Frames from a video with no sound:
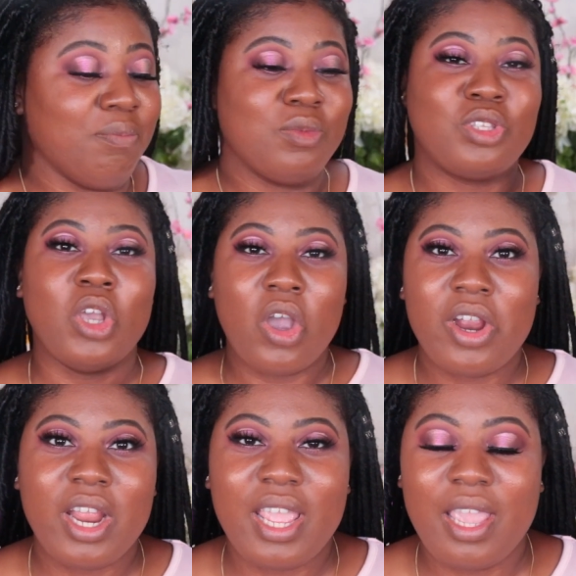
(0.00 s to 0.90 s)

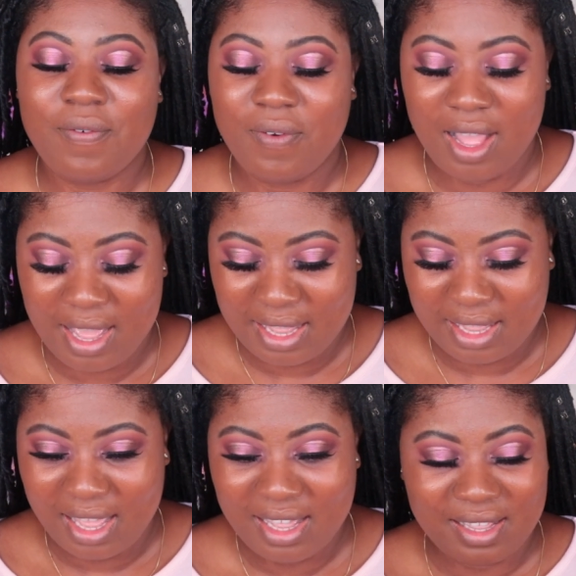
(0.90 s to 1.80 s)
Sorry if
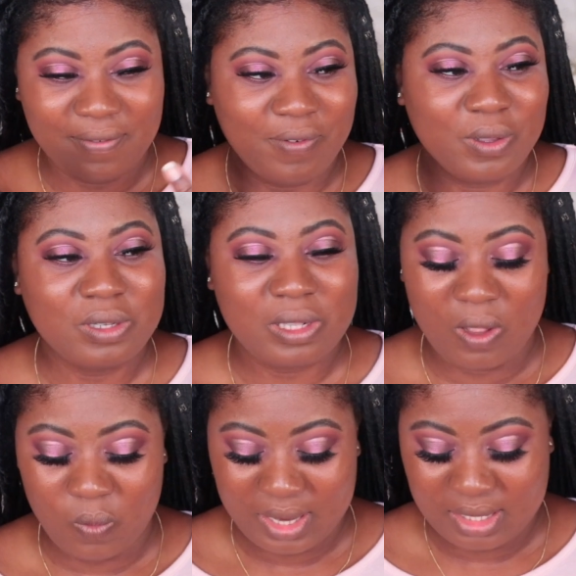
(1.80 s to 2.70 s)
it feels
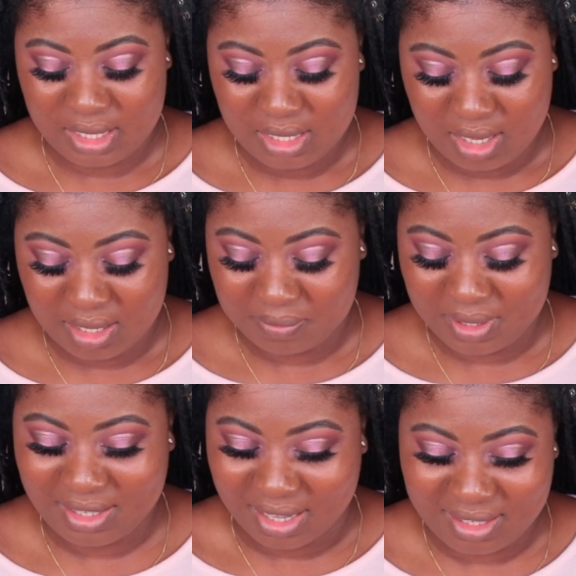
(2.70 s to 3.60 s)
long-winded.
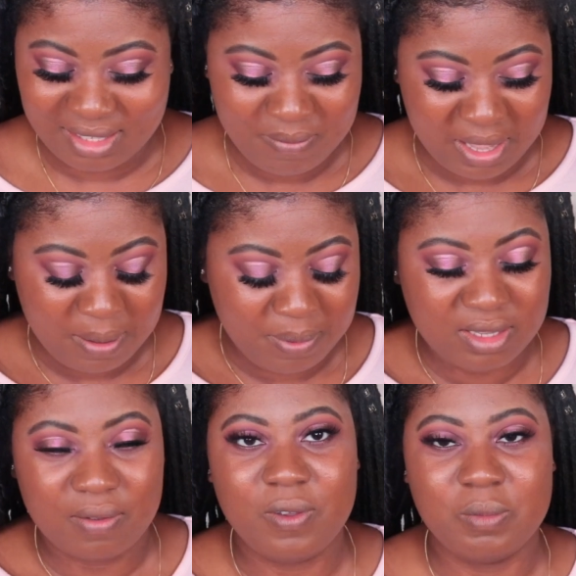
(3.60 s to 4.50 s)
It does to me because
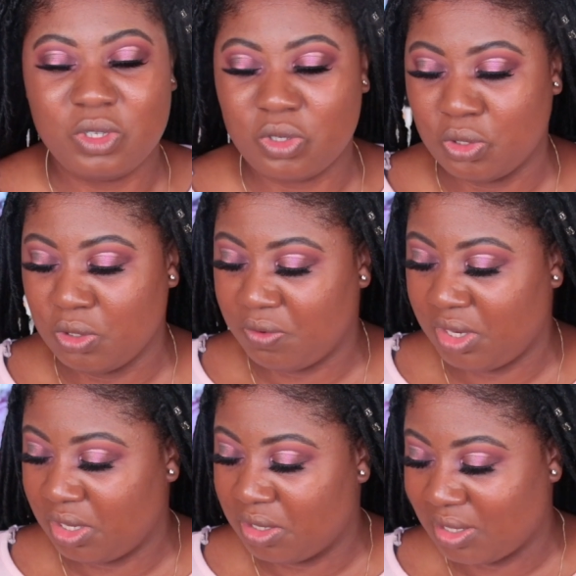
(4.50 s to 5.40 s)
I'm filming 2
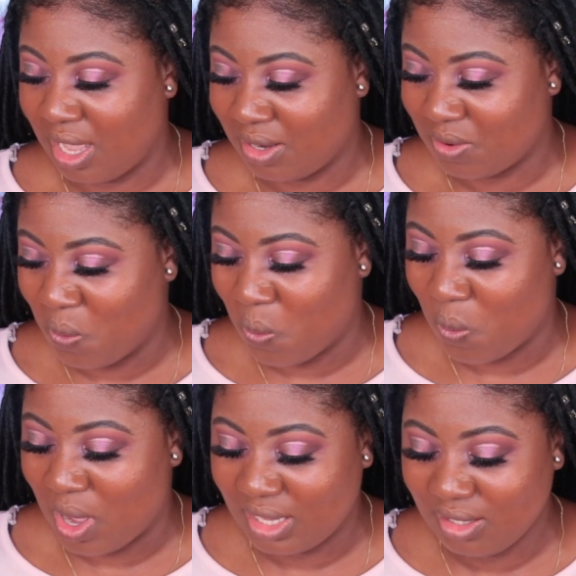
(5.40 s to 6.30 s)
videos at
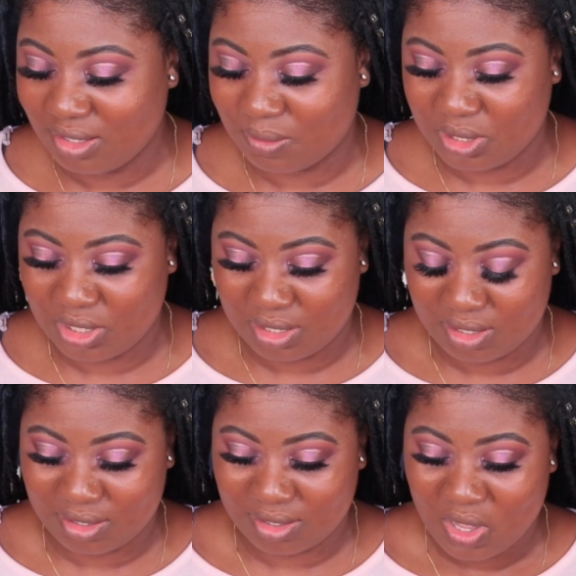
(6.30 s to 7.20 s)
once, which
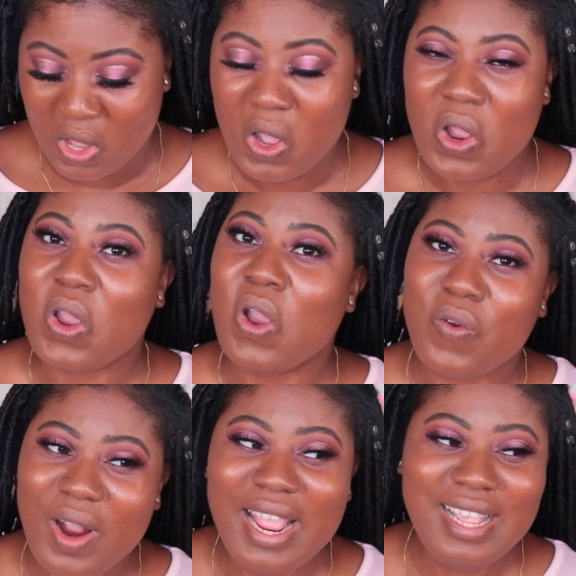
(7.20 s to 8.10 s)
is
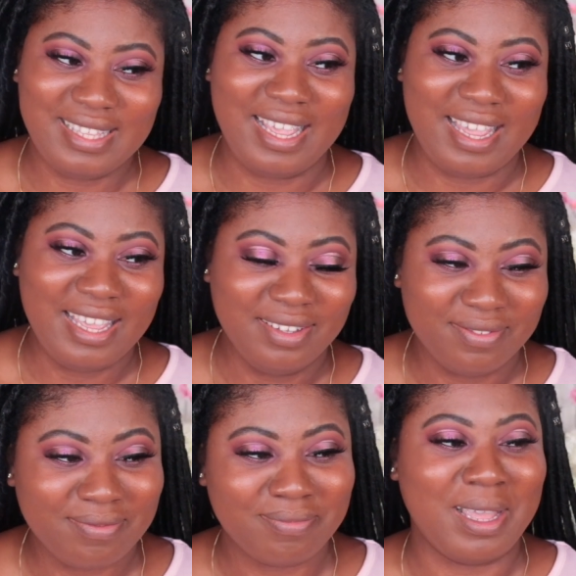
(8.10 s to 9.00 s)
crazy,
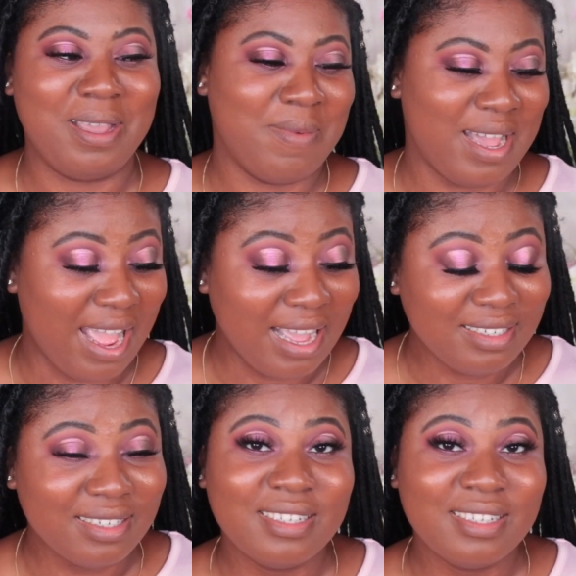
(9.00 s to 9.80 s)
I might add.